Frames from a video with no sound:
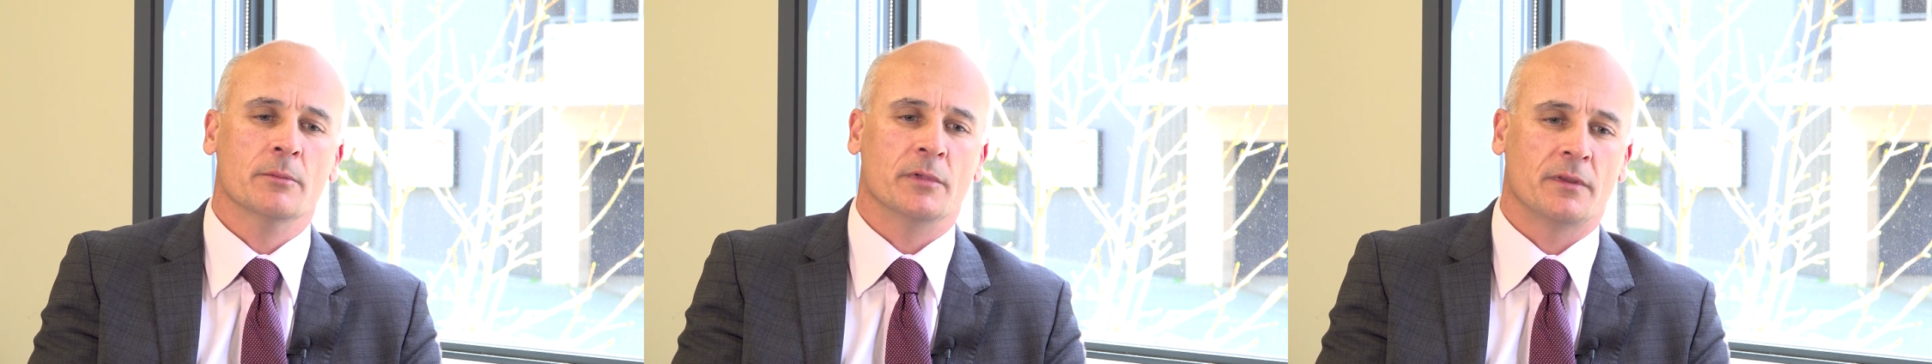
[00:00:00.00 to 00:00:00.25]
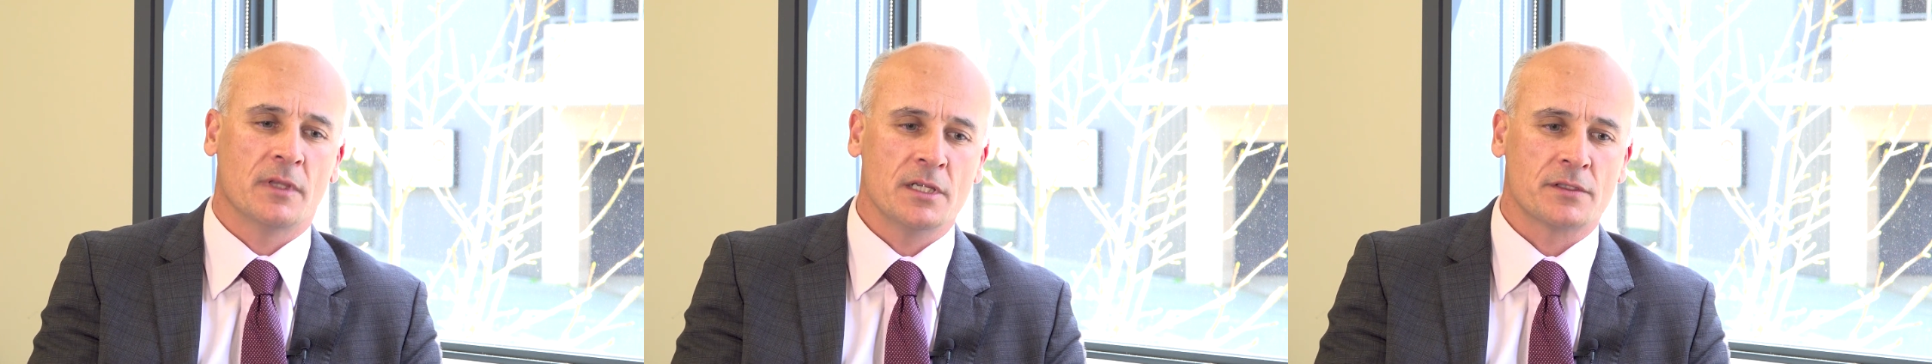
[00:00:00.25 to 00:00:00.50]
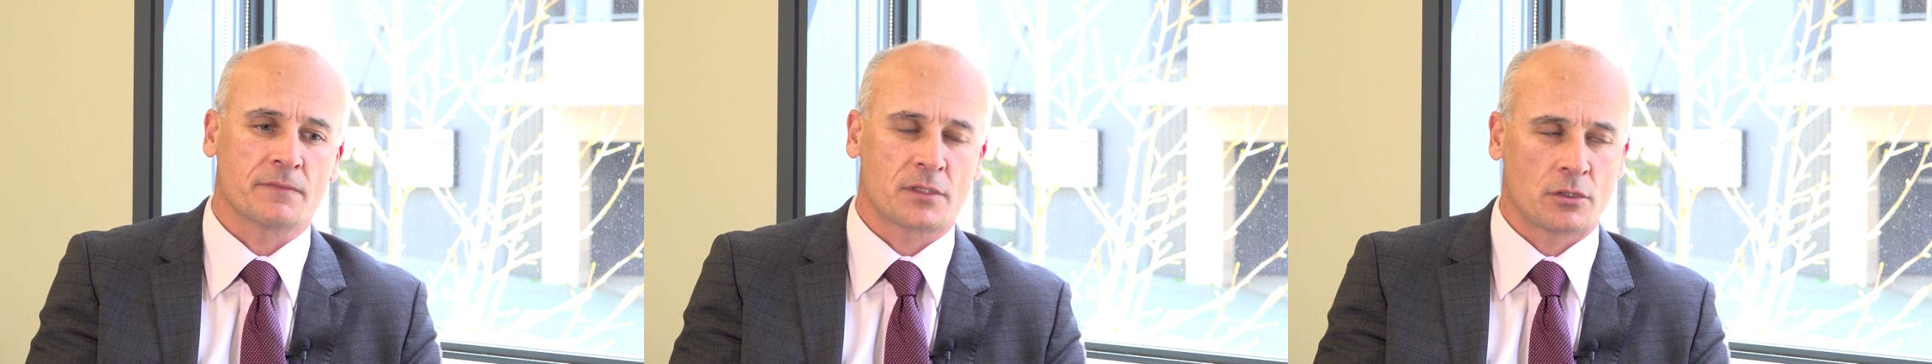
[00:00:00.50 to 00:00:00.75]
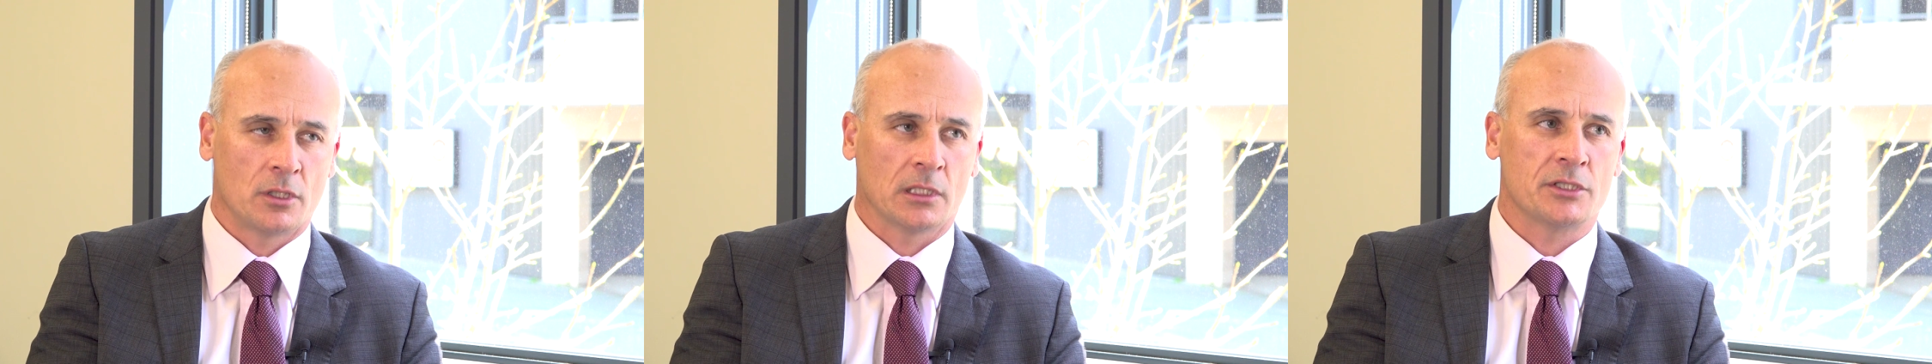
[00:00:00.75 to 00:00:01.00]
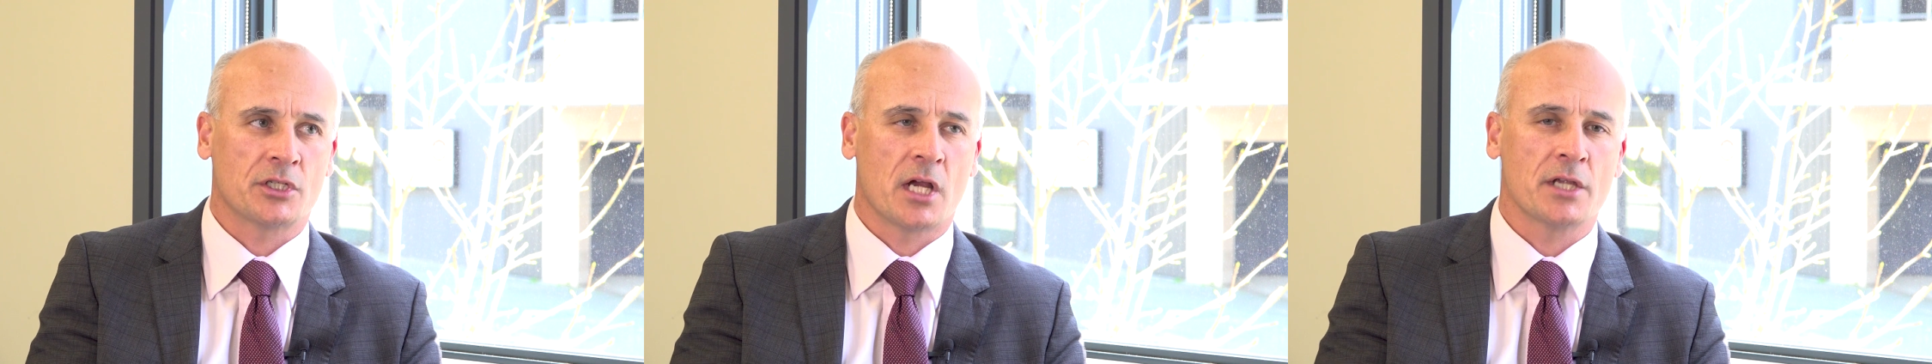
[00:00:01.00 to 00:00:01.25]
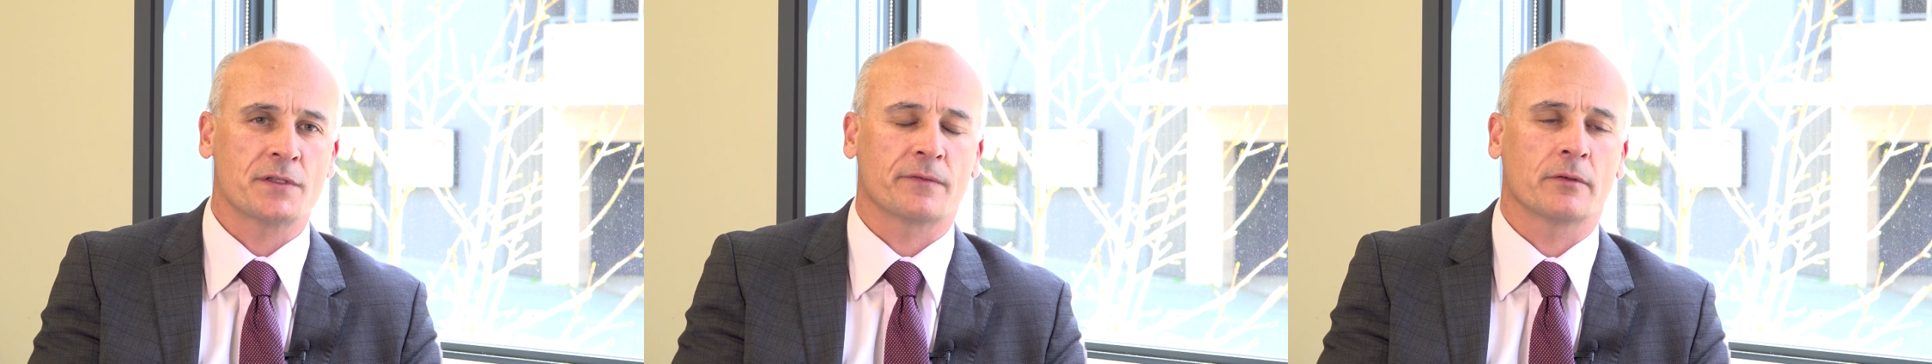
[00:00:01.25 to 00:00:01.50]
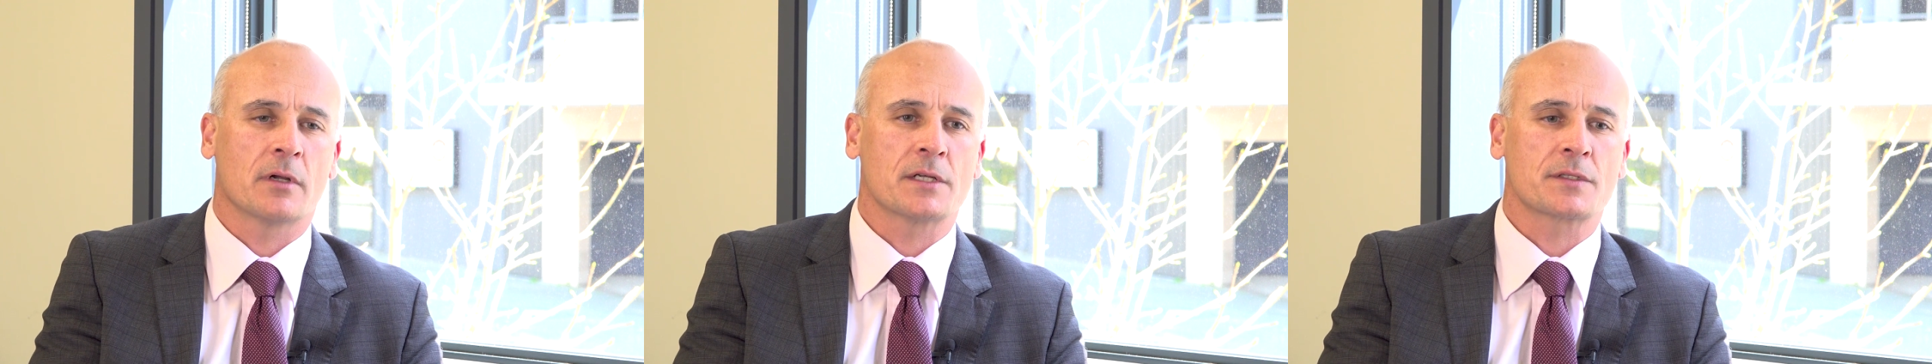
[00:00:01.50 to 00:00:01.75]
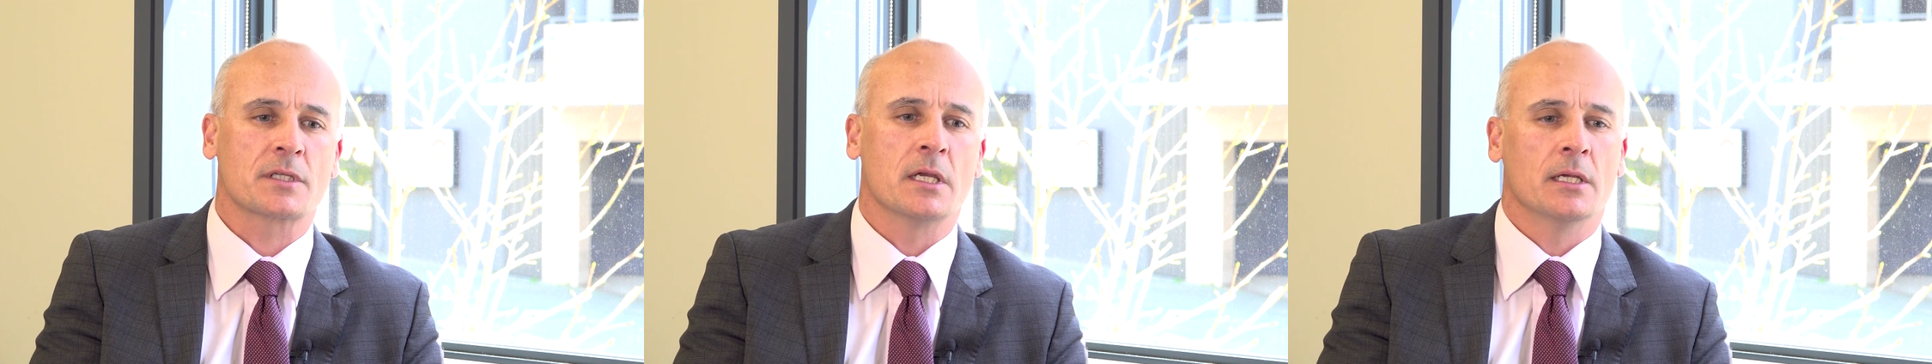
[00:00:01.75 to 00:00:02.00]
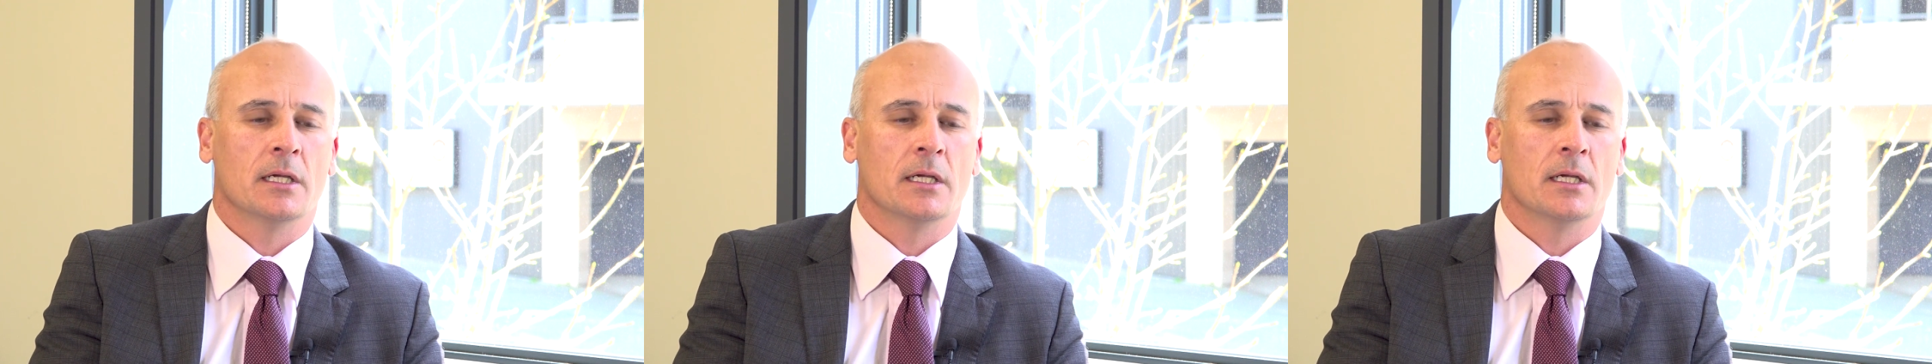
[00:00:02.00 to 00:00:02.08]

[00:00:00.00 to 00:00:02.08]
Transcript: But things have certainly changed for us.